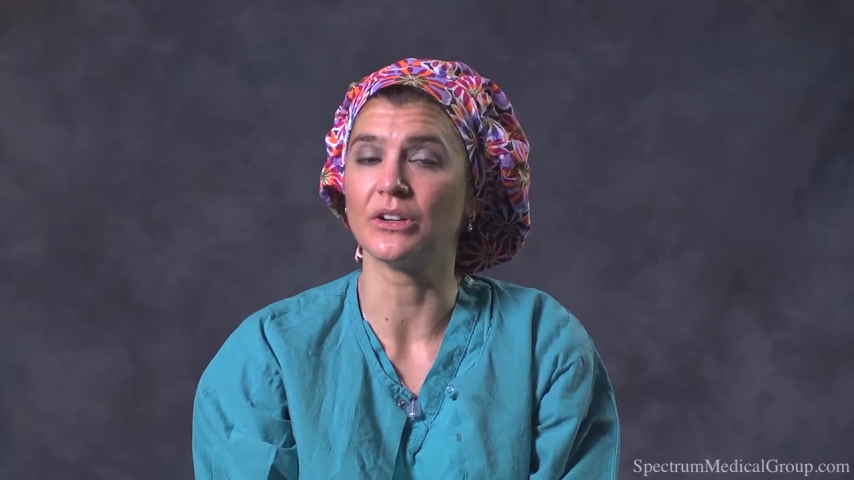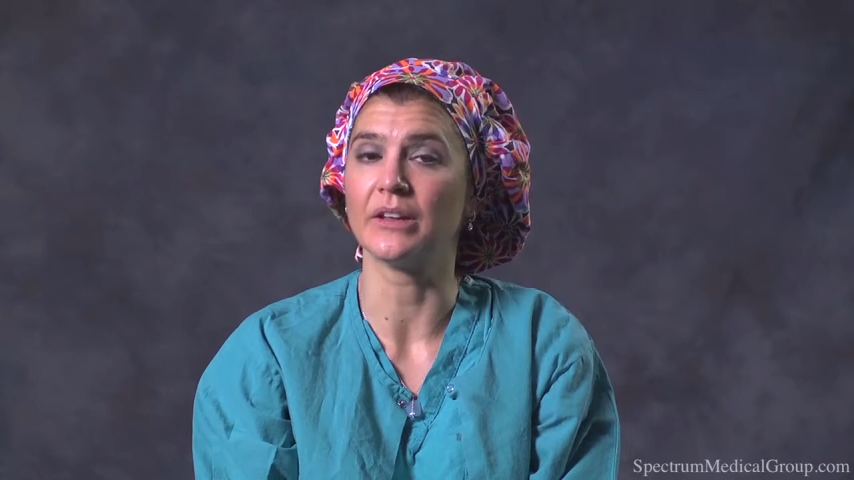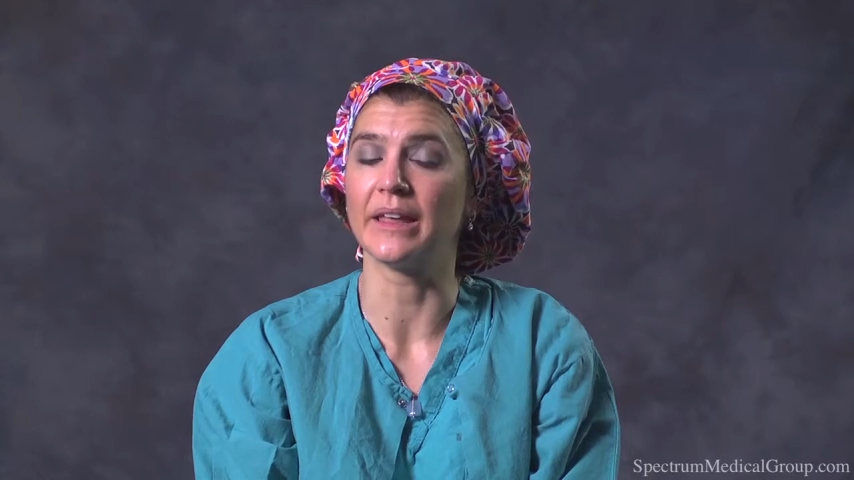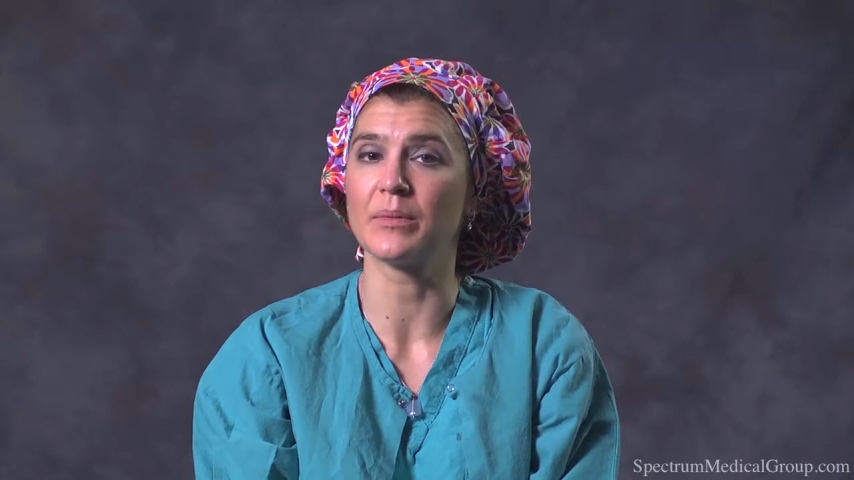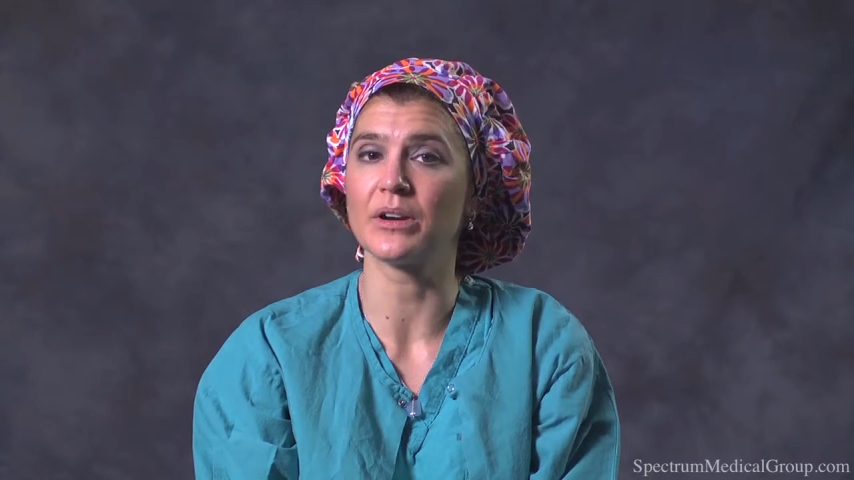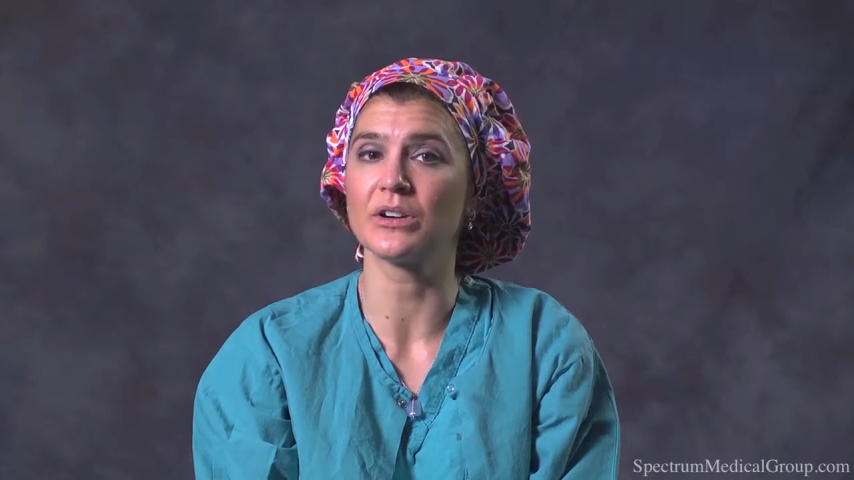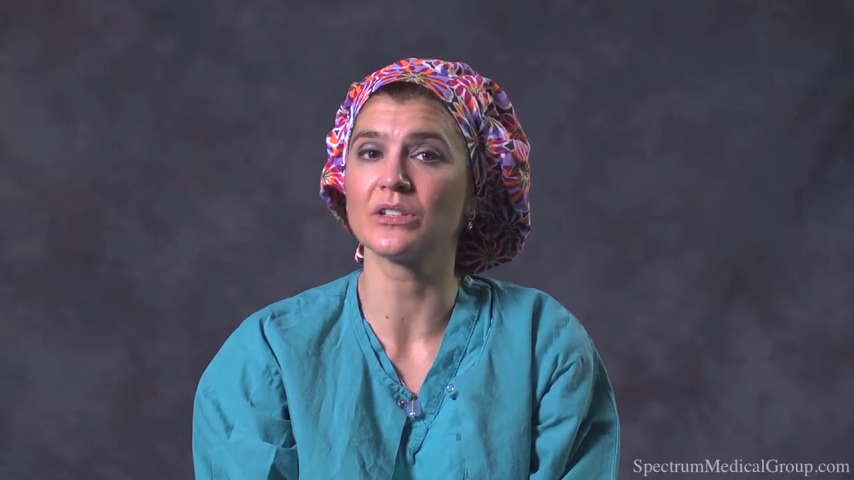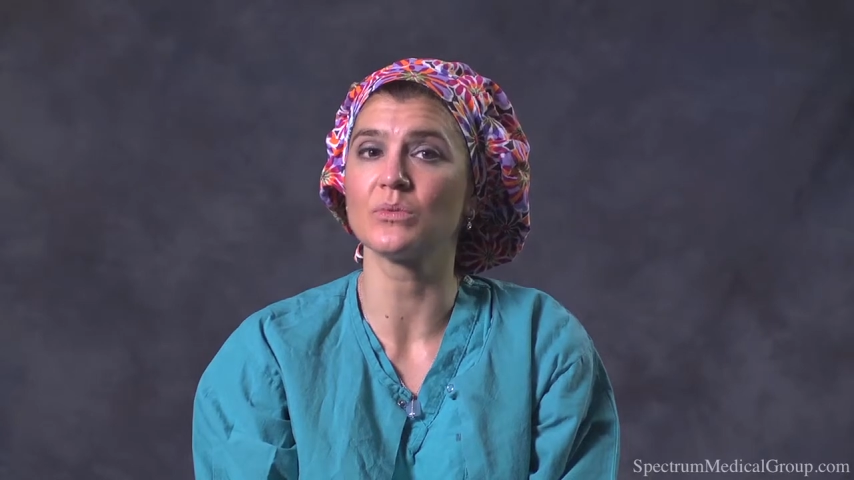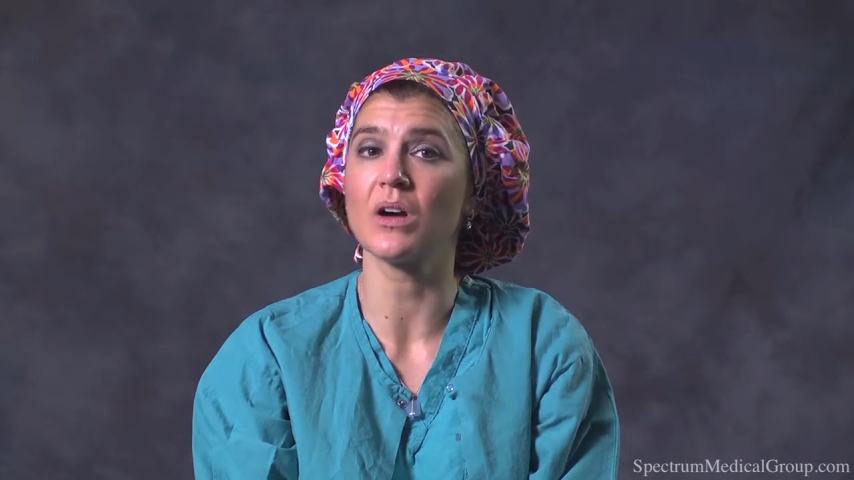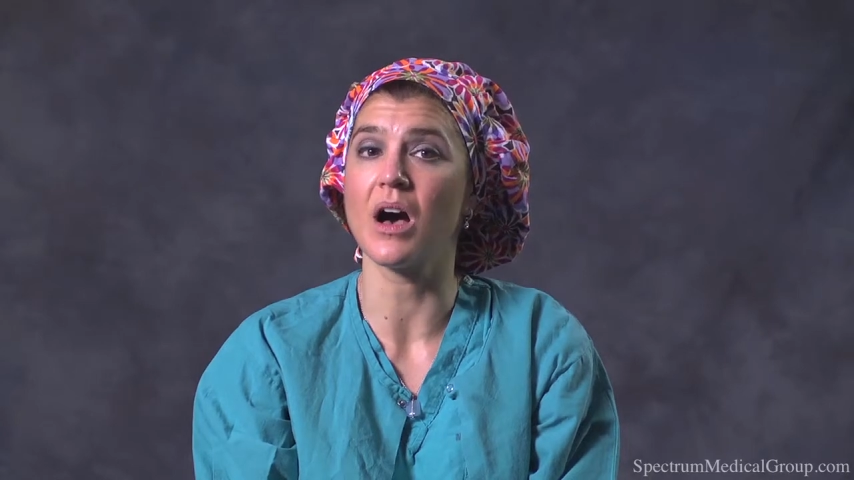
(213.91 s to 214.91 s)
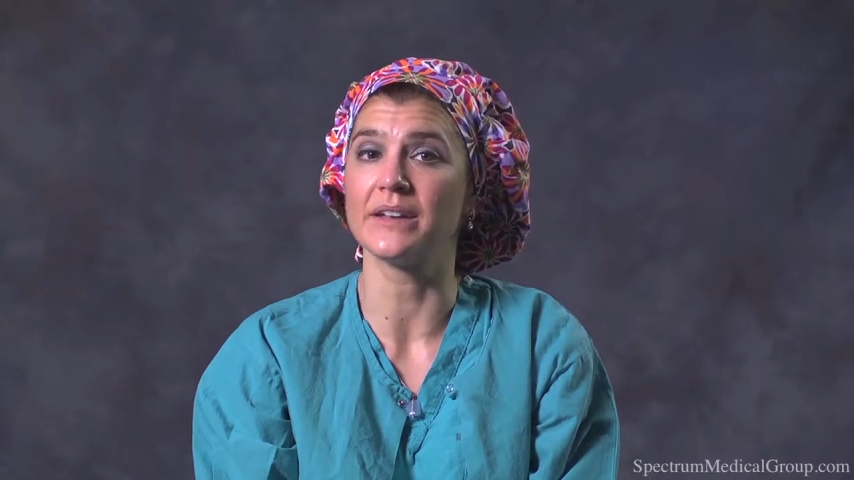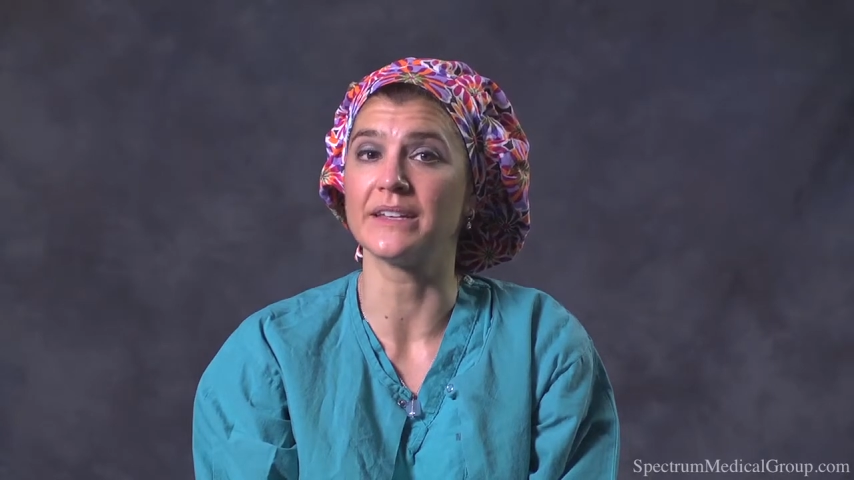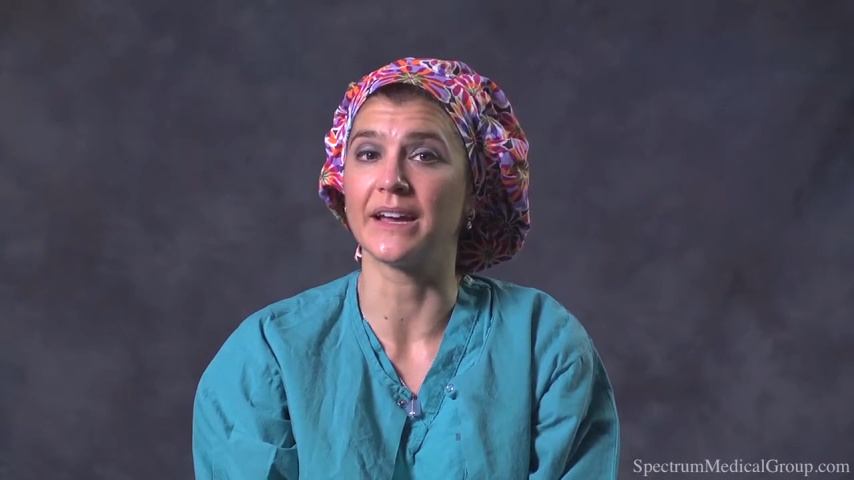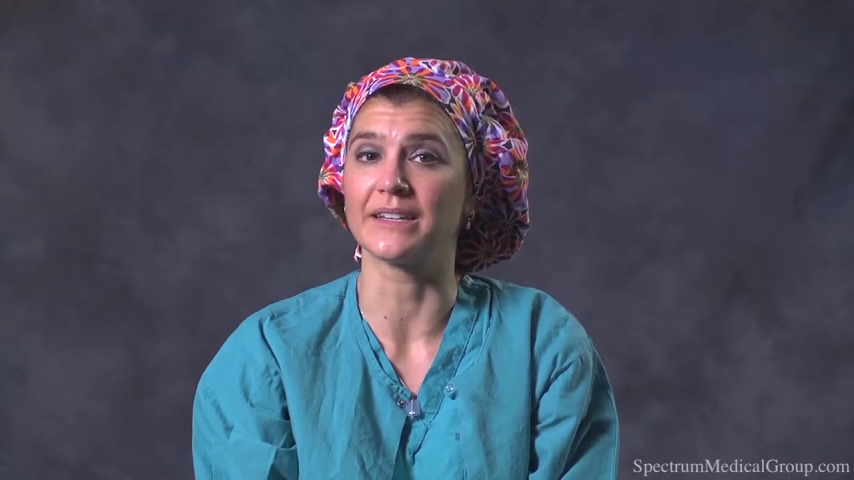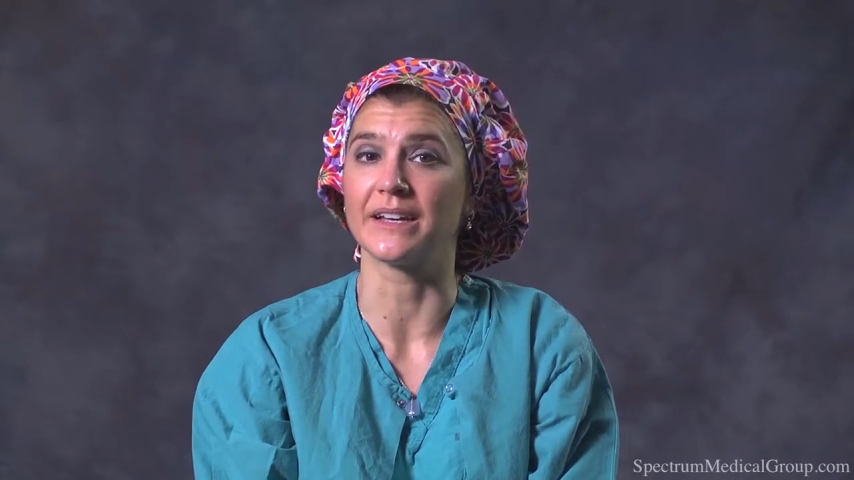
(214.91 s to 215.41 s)
your labor nurse will
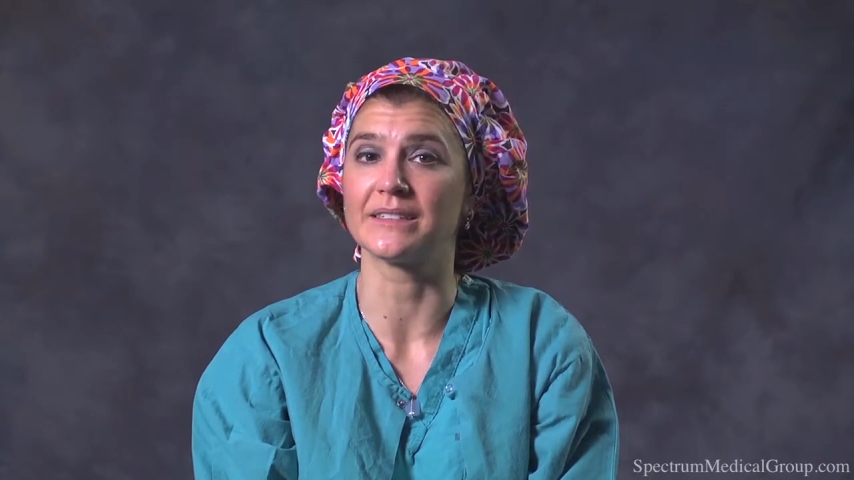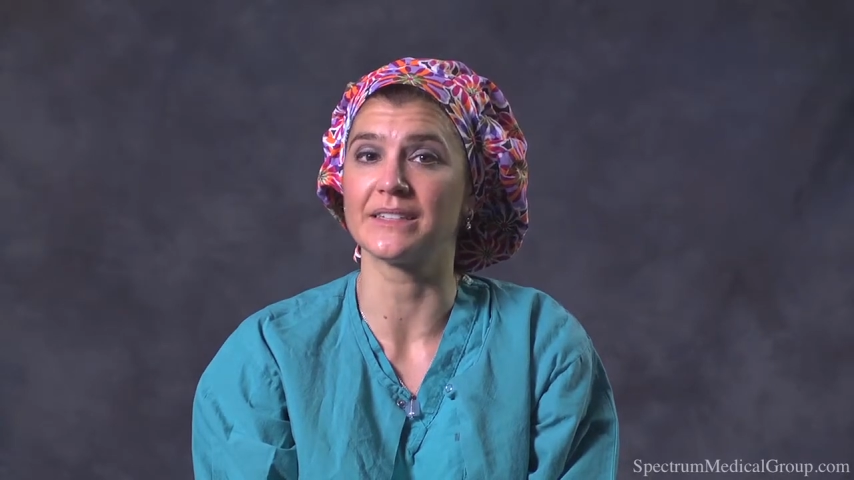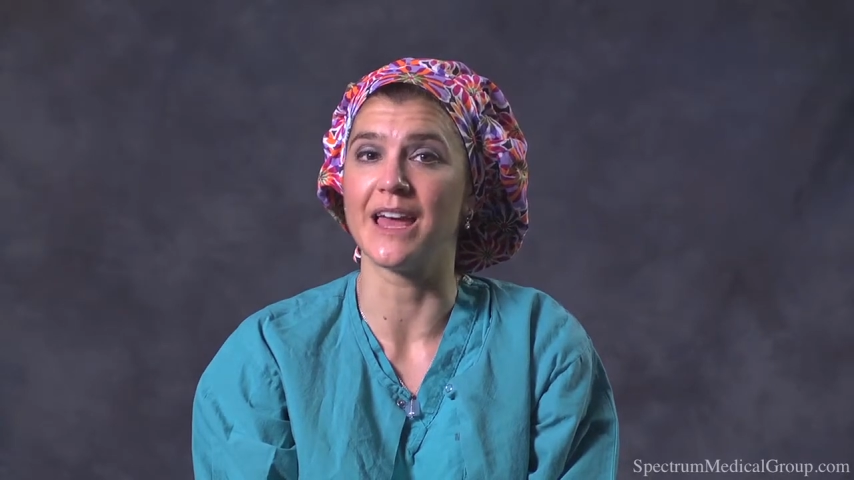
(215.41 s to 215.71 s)
contact us